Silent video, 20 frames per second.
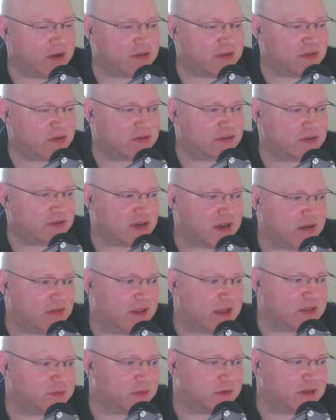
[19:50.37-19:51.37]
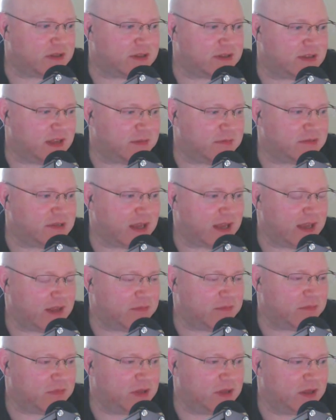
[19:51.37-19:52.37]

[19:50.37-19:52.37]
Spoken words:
a social outcast, but at the same time,